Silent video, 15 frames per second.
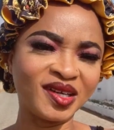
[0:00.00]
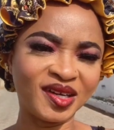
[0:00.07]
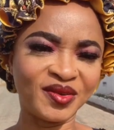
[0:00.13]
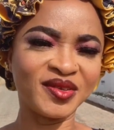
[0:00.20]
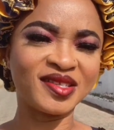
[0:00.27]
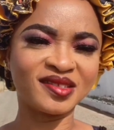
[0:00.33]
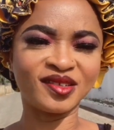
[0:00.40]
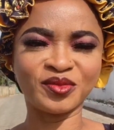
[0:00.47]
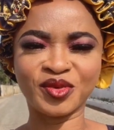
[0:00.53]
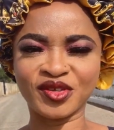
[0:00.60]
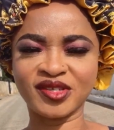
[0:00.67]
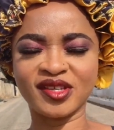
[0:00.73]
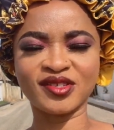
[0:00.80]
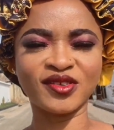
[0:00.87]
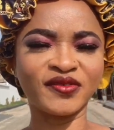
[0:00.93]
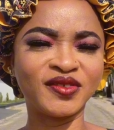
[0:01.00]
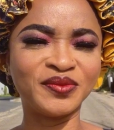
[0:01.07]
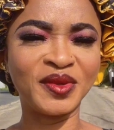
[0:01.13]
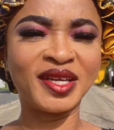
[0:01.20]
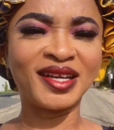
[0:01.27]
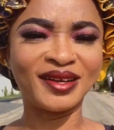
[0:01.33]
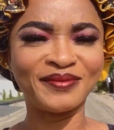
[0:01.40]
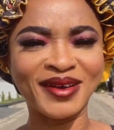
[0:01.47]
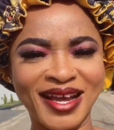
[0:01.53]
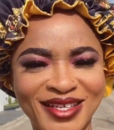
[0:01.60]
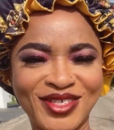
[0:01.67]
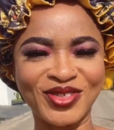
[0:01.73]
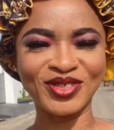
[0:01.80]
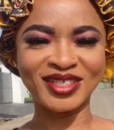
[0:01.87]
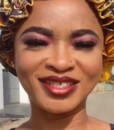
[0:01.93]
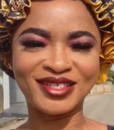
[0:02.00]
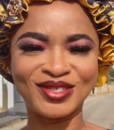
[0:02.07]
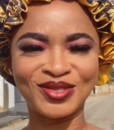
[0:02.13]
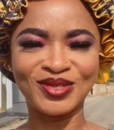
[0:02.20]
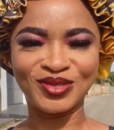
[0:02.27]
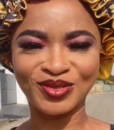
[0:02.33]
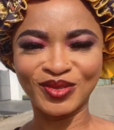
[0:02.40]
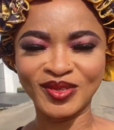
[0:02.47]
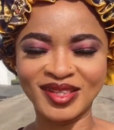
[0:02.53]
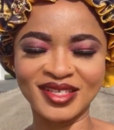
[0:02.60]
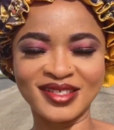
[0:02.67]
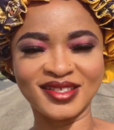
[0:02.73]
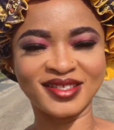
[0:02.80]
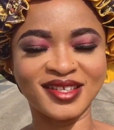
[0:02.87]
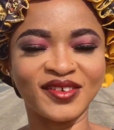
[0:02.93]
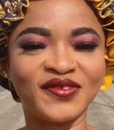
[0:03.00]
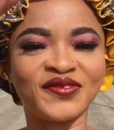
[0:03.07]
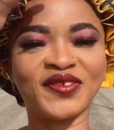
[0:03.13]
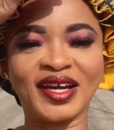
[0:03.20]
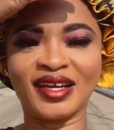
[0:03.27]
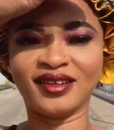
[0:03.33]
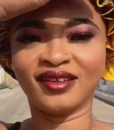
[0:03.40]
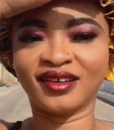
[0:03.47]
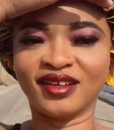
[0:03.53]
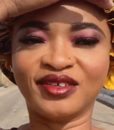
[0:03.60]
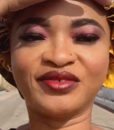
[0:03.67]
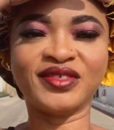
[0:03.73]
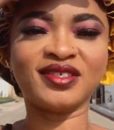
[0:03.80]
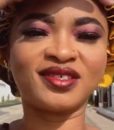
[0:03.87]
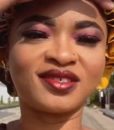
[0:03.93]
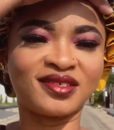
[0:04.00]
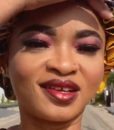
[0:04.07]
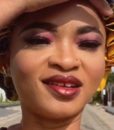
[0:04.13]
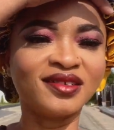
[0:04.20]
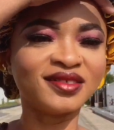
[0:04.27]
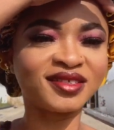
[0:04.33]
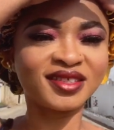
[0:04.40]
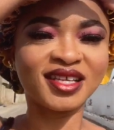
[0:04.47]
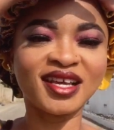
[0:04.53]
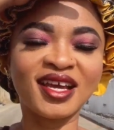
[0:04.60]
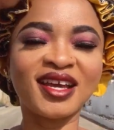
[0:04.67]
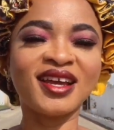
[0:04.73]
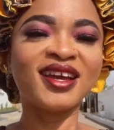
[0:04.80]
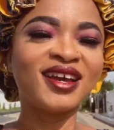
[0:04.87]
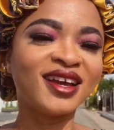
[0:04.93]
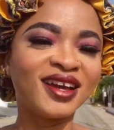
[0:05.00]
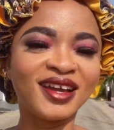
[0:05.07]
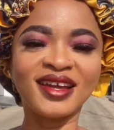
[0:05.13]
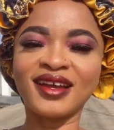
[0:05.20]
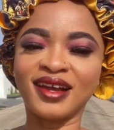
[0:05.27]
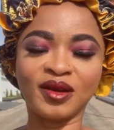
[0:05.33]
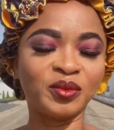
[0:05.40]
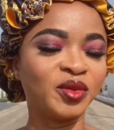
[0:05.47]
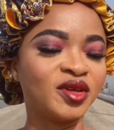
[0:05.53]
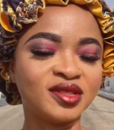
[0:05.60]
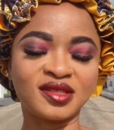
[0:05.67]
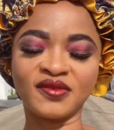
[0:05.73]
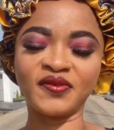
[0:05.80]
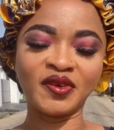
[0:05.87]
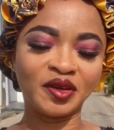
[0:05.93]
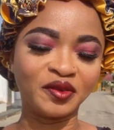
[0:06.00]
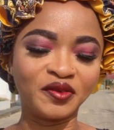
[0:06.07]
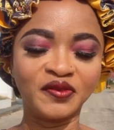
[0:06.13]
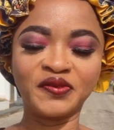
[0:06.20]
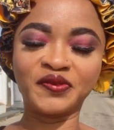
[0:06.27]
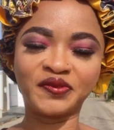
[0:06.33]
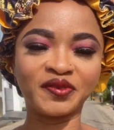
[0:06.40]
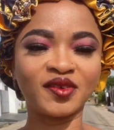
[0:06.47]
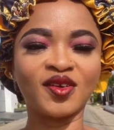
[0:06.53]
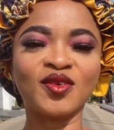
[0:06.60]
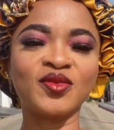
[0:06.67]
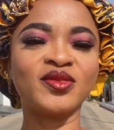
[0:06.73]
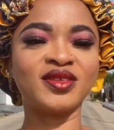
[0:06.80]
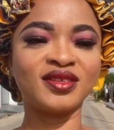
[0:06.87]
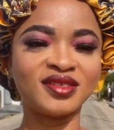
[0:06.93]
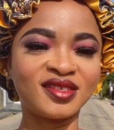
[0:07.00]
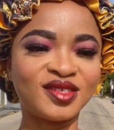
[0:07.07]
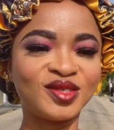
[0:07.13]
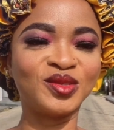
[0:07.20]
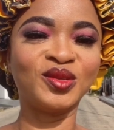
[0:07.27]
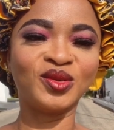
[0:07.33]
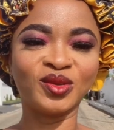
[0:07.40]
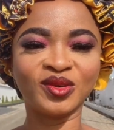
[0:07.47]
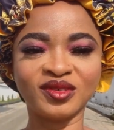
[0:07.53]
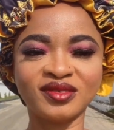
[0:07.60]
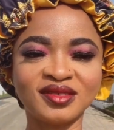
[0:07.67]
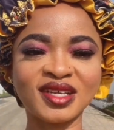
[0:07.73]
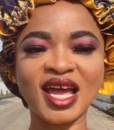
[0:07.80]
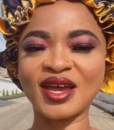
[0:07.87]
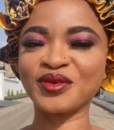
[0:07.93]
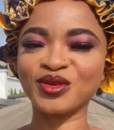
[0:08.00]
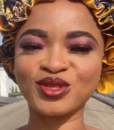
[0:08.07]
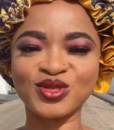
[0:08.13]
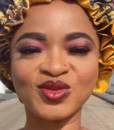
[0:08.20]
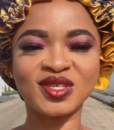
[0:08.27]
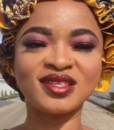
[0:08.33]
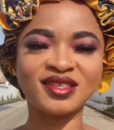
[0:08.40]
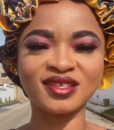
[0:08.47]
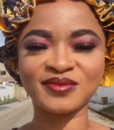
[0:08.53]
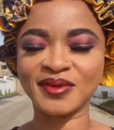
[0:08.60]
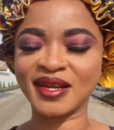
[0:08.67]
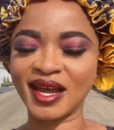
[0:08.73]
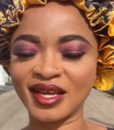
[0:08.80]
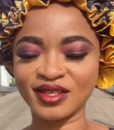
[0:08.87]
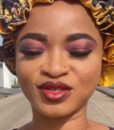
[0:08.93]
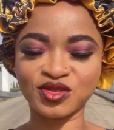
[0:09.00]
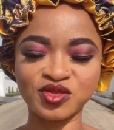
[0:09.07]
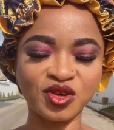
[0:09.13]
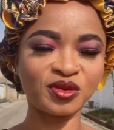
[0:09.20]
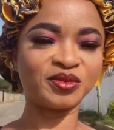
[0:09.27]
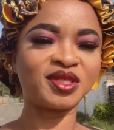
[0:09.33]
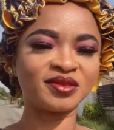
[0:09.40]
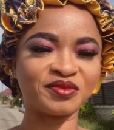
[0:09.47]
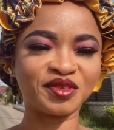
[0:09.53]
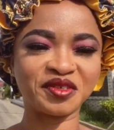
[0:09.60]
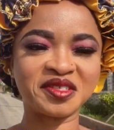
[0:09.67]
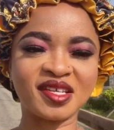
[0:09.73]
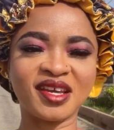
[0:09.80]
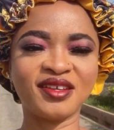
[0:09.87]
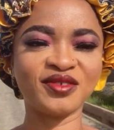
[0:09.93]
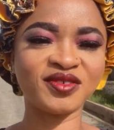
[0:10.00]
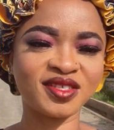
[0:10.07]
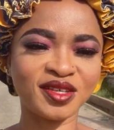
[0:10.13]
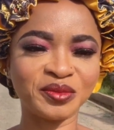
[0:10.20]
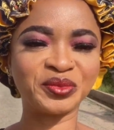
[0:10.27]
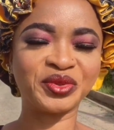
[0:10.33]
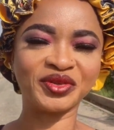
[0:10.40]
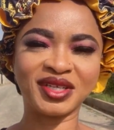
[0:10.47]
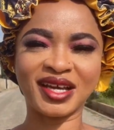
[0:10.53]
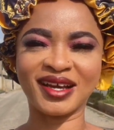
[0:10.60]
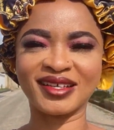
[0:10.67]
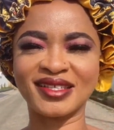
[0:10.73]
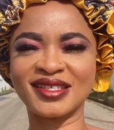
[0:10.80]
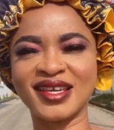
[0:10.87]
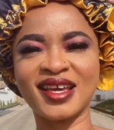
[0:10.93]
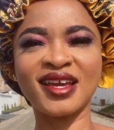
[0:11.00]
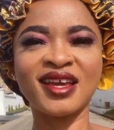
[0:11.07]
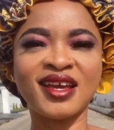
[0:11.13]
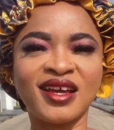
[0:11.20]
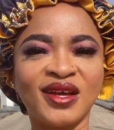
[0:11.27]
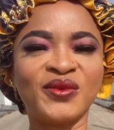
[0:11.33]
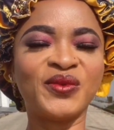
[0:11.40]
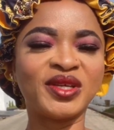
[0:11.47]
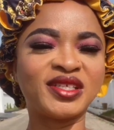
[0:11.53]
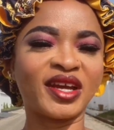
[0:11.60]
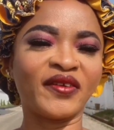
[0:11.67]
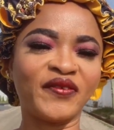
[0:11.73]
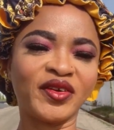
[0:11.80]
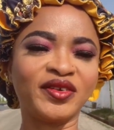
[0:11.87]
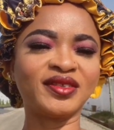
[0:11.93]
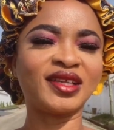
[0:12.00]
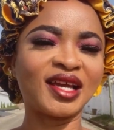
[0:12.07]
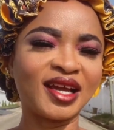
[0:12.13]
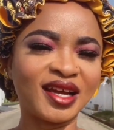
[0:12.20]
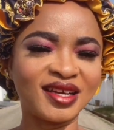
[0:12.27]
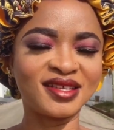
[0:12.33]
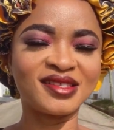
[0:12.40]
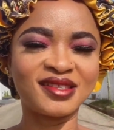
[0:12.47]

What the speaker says: I was in the process of the makeup, I showed it to you. This is the final result. I'm not a fan of all this, you know. I was doing this, but I stopped because I used a product which I felt like has